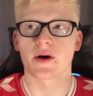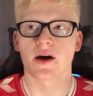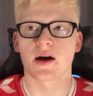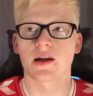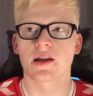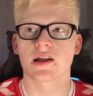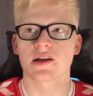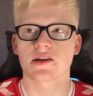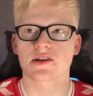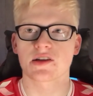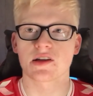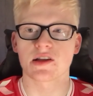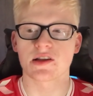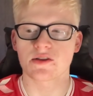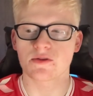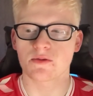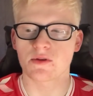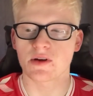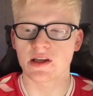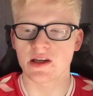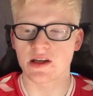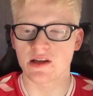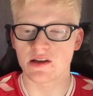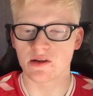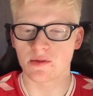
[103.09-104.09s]
I literally
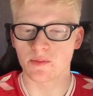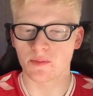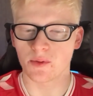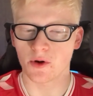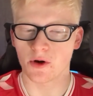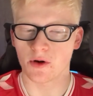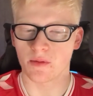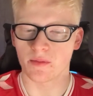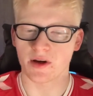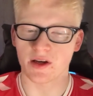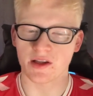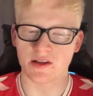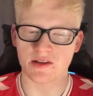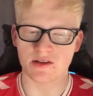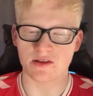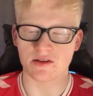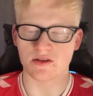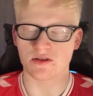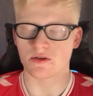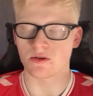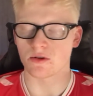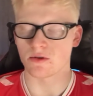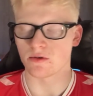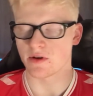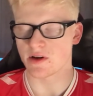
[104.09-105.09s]
tweeted and put on my Insta
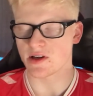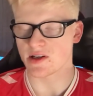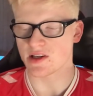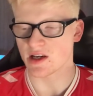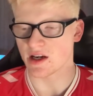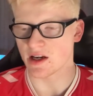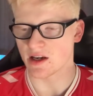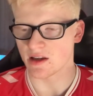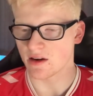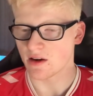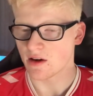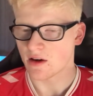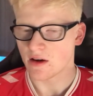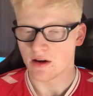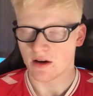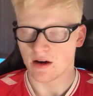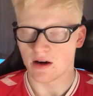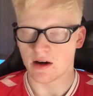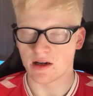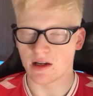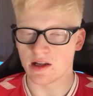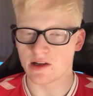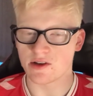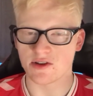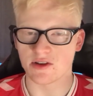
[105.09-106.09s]
story saying,
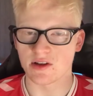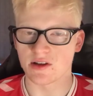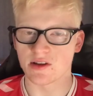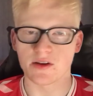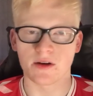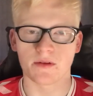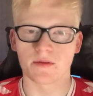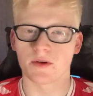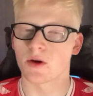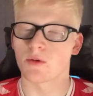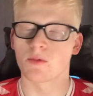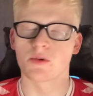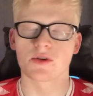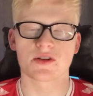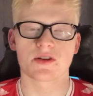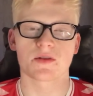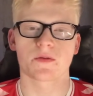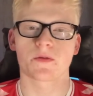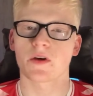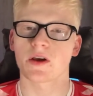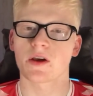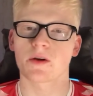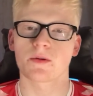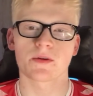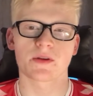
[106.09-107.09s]
I literally don't know what to
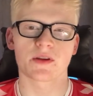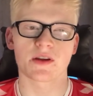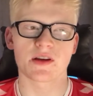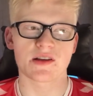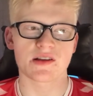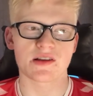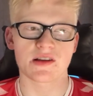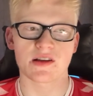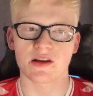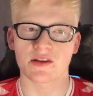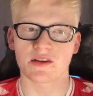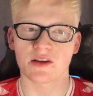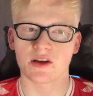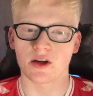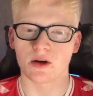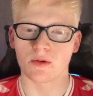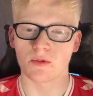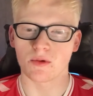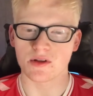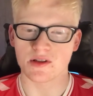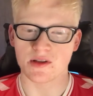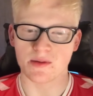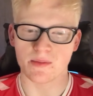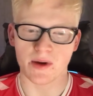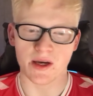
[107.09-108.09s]
think with this, and I don't know
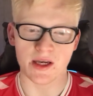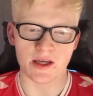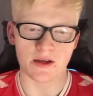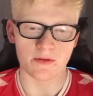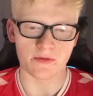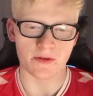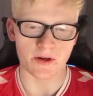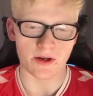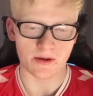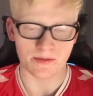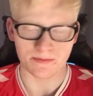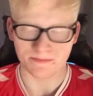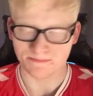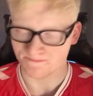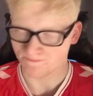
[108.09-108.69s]
what to make of it.